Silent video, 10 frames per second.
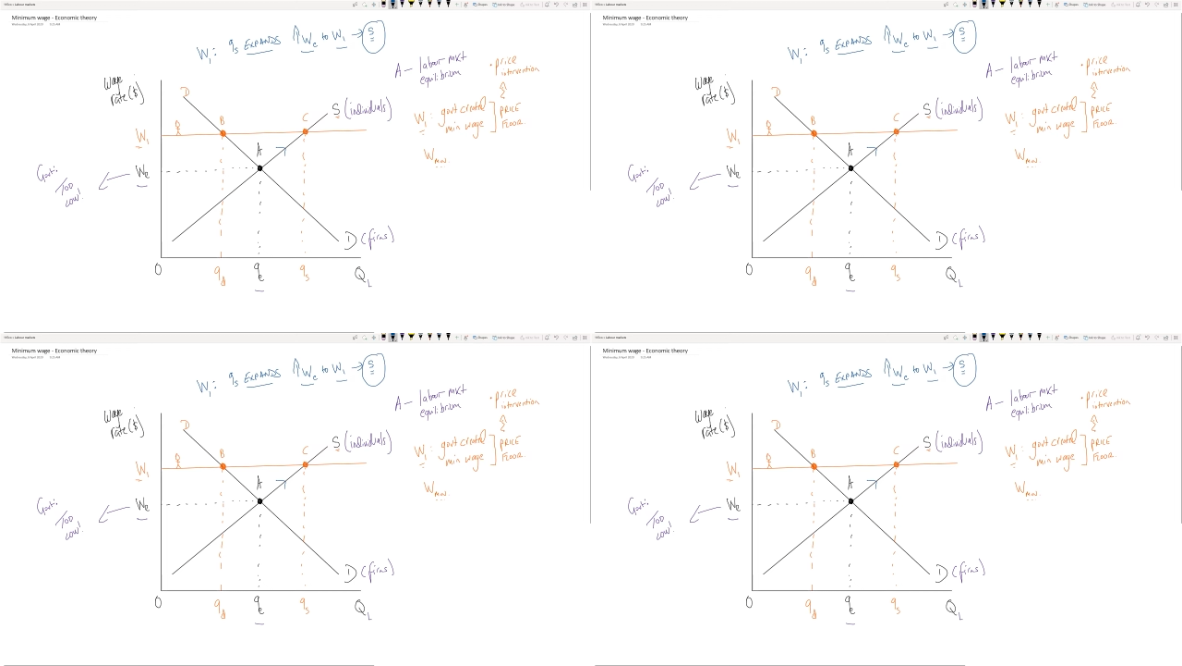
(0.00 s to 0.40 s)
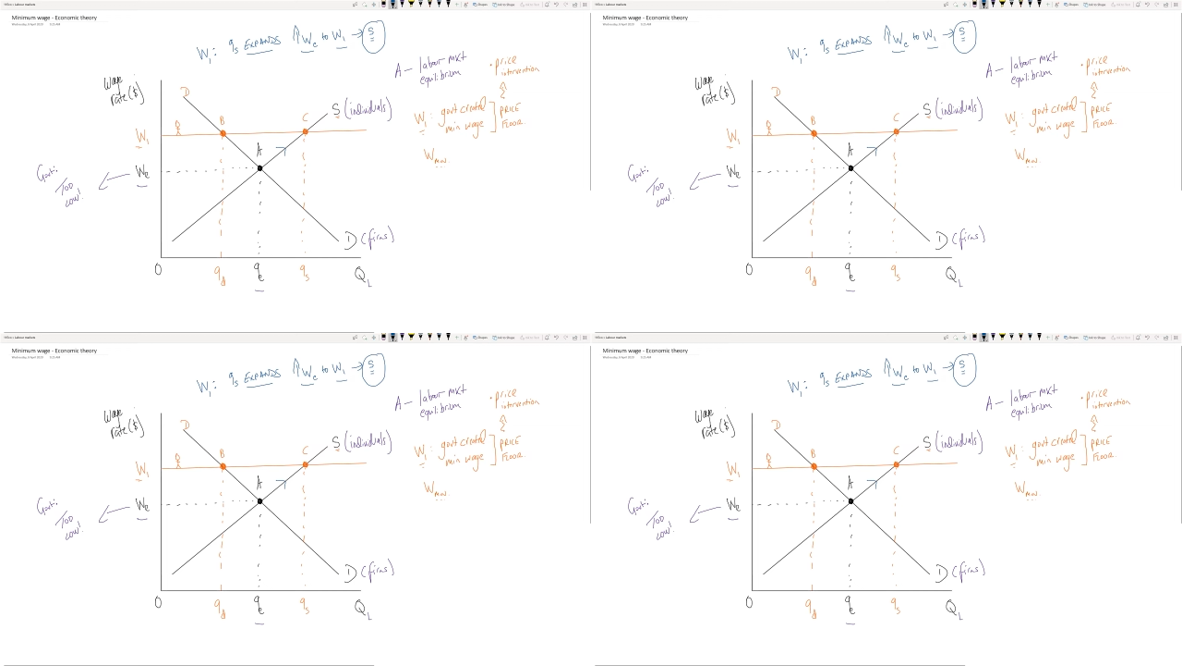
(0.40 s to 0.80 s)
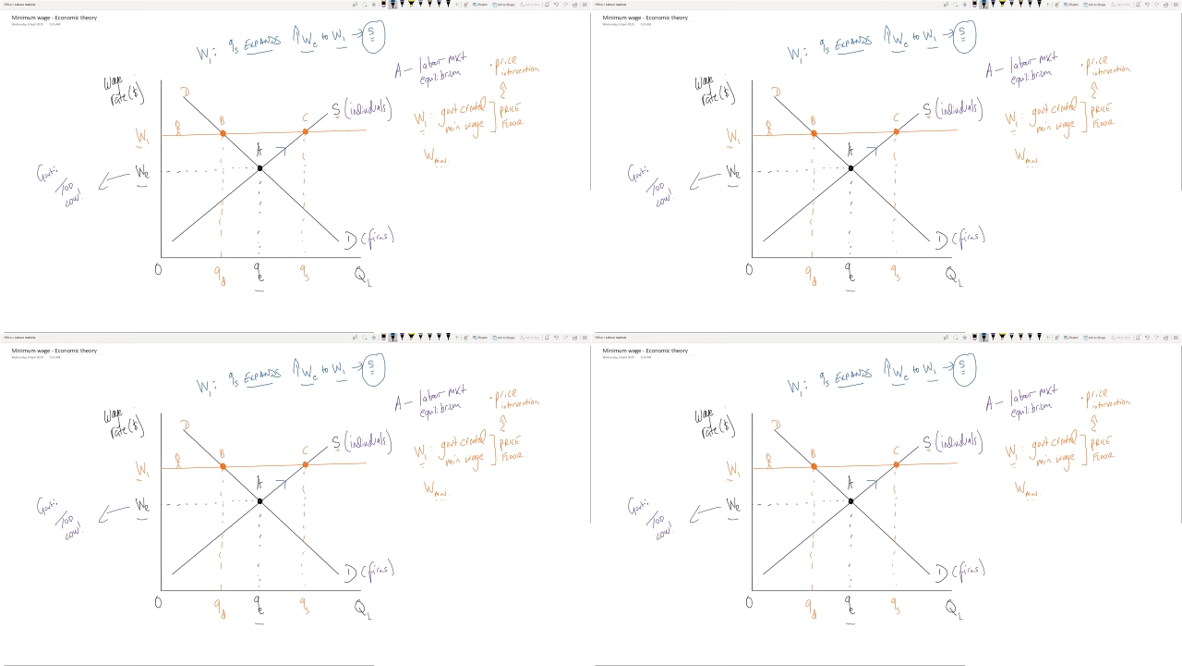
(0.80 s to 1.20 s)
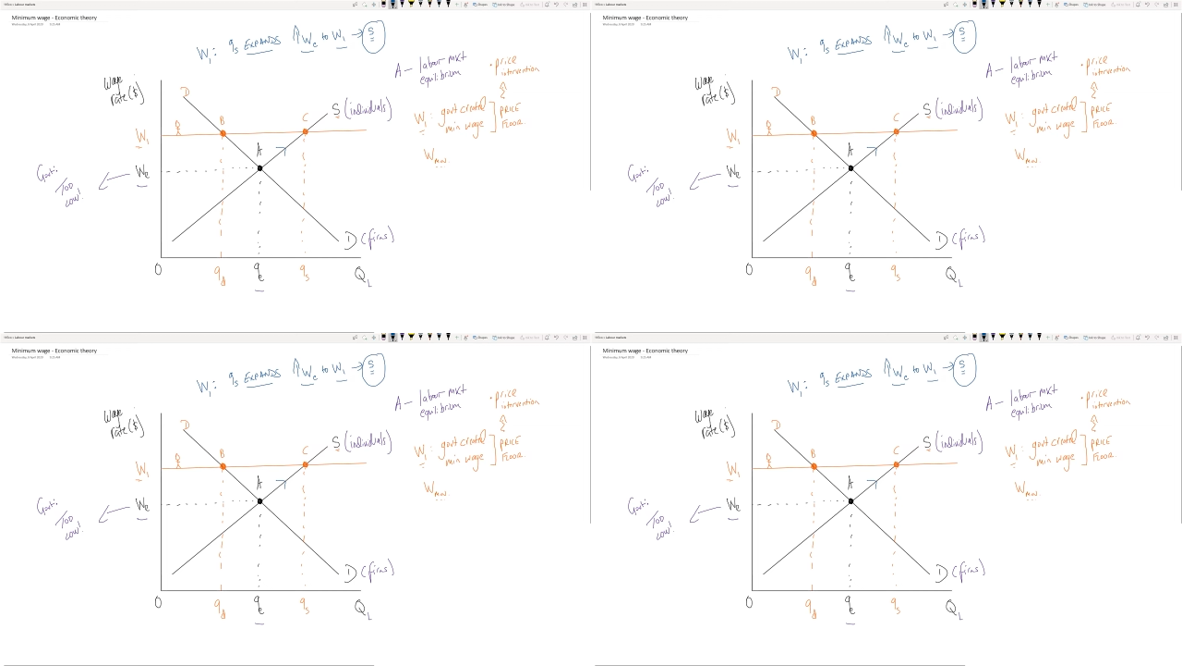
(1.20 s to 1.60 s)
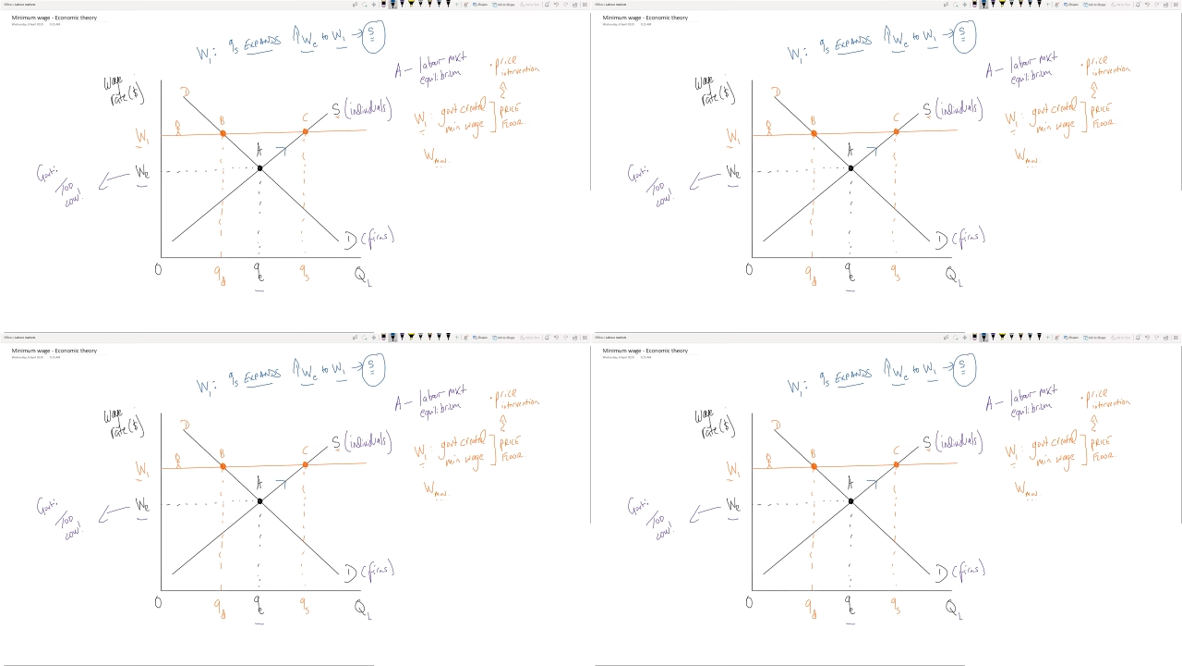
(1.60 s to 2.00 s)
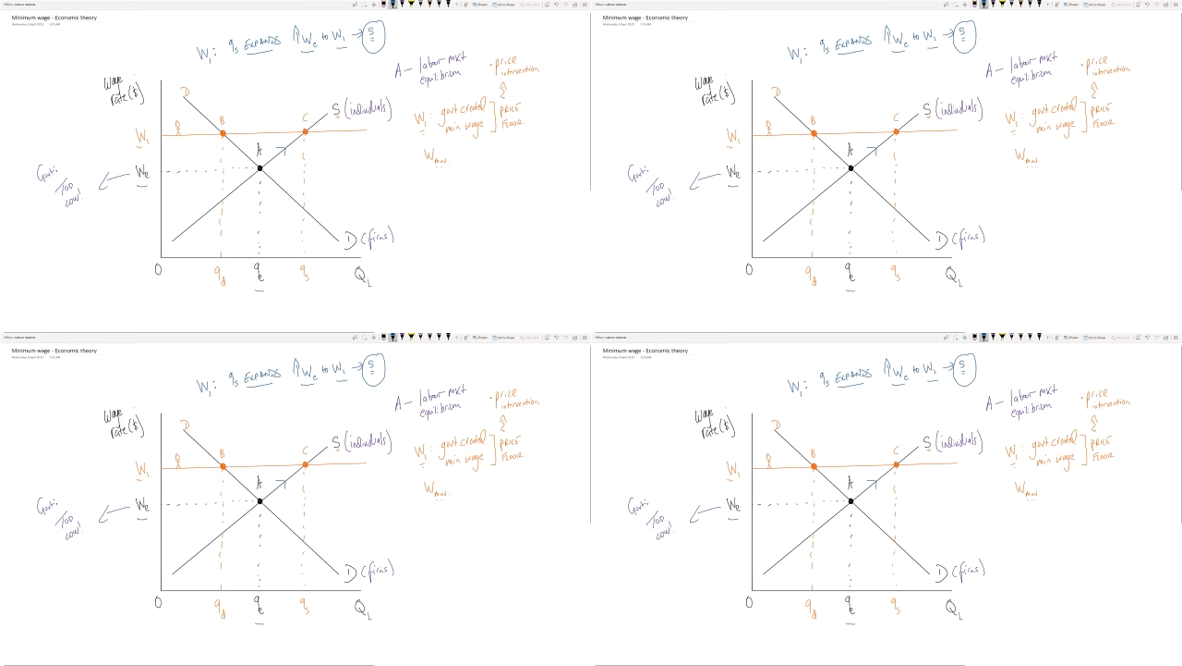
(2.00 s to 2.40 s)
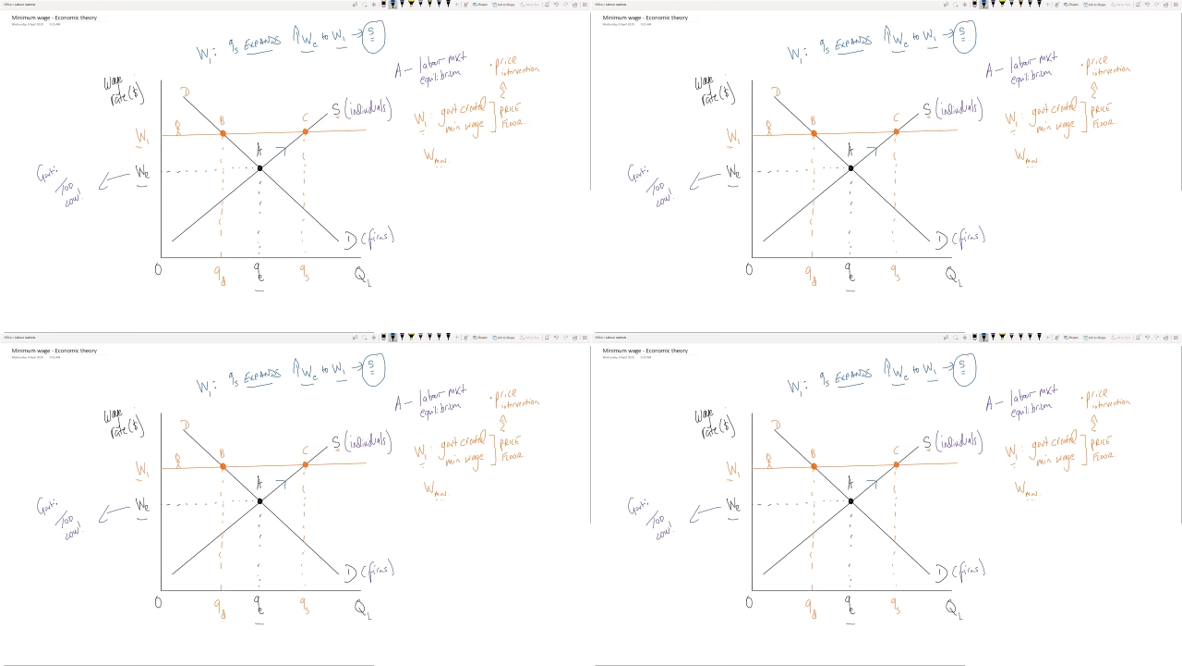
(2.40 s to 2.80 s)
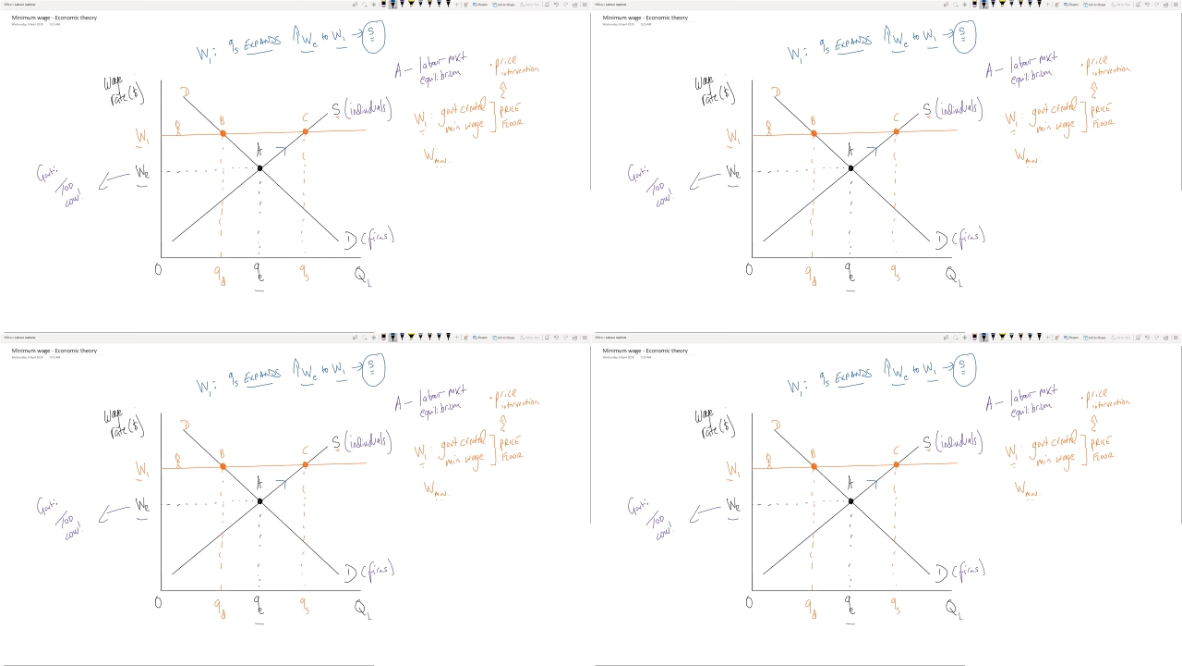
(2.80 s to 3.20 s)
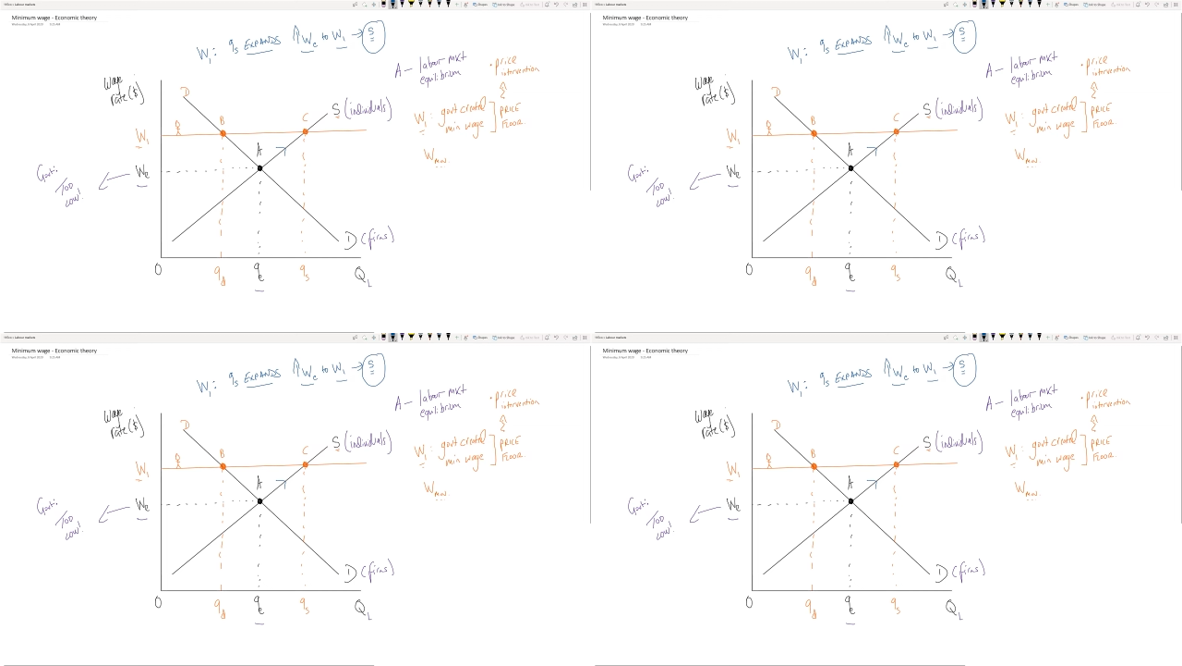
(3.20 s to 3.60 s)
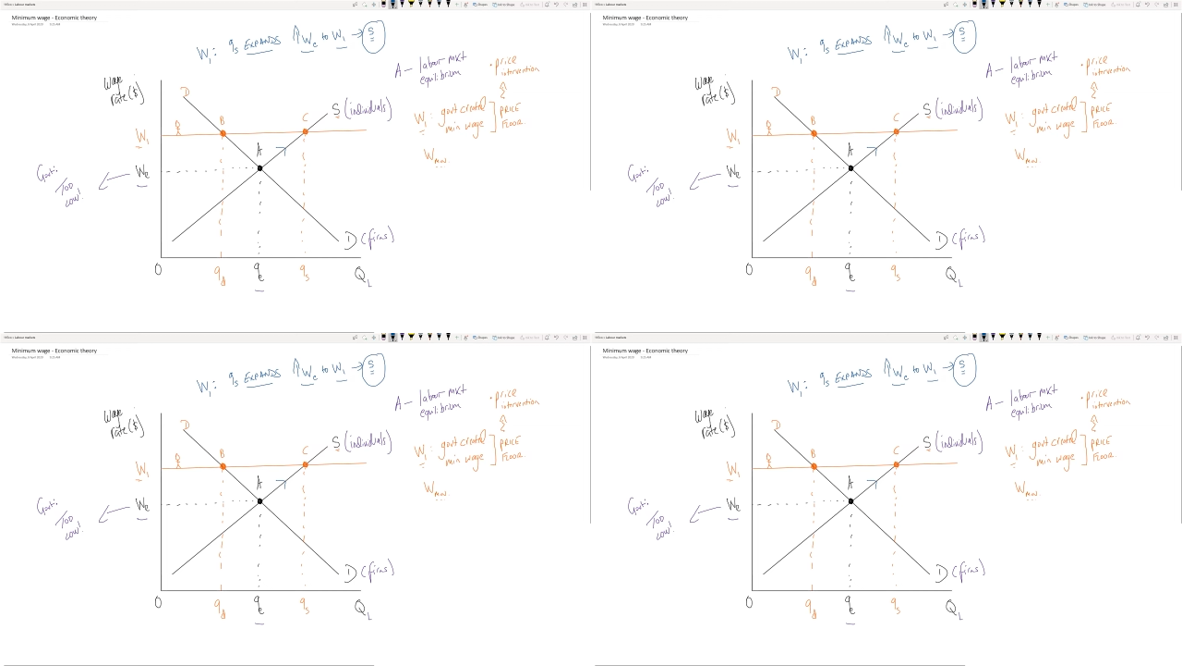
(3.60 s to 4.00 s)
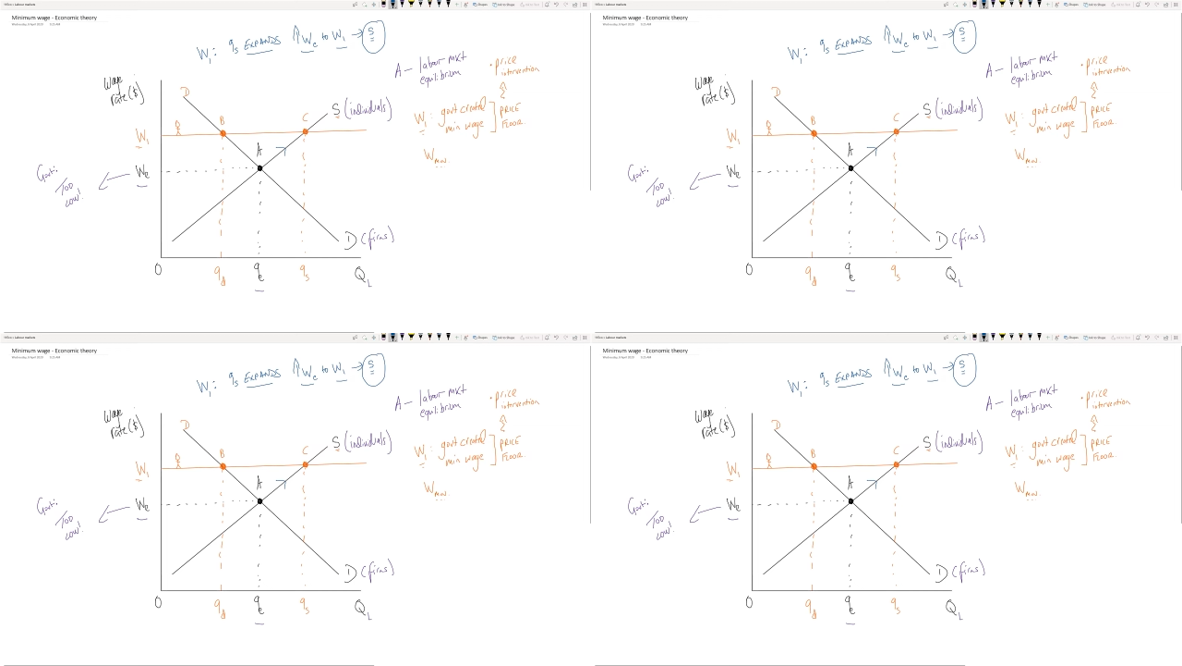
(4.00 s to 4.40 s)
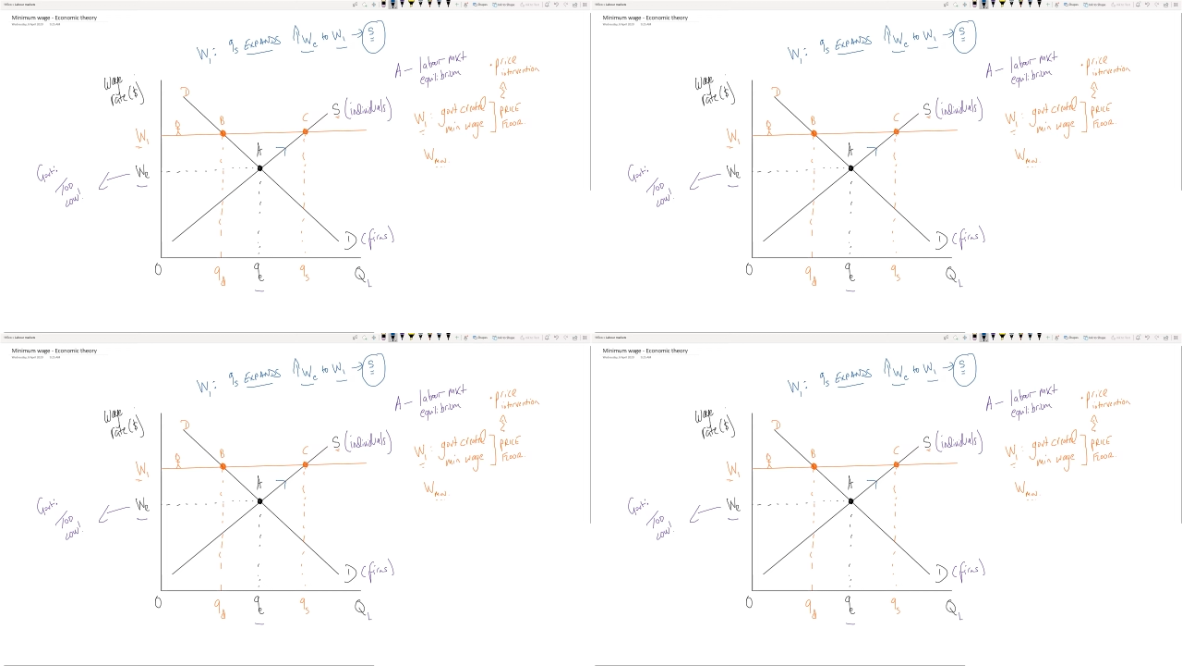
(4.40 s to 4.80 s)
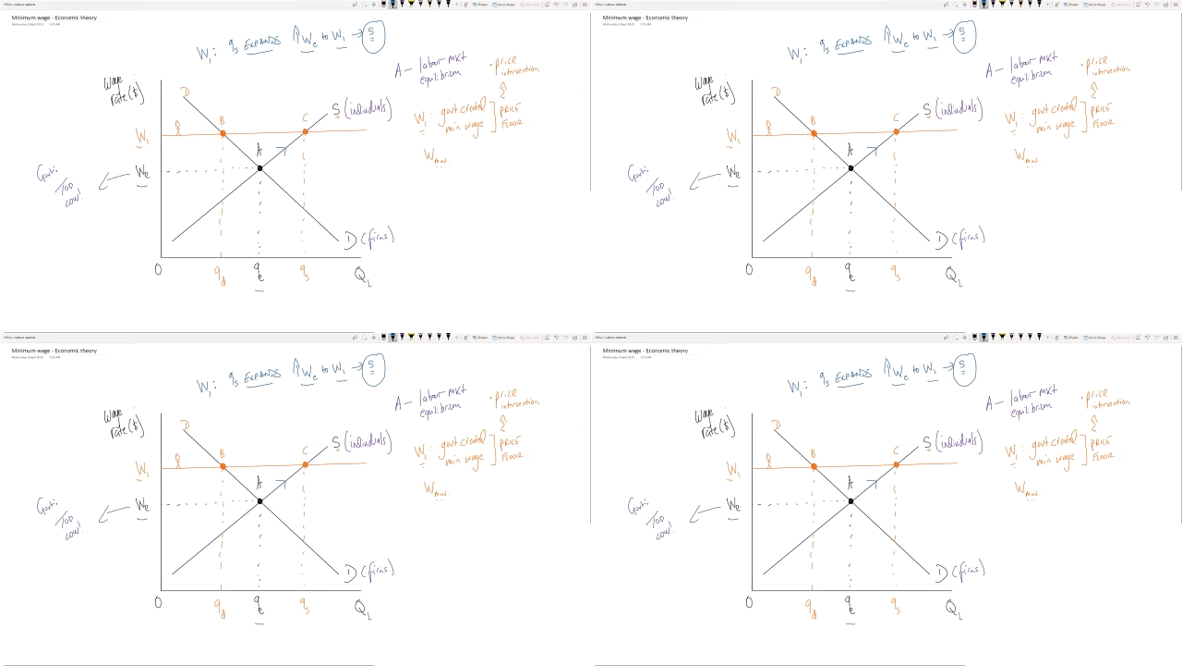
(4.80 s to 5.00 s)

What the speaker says: (no speaker visible)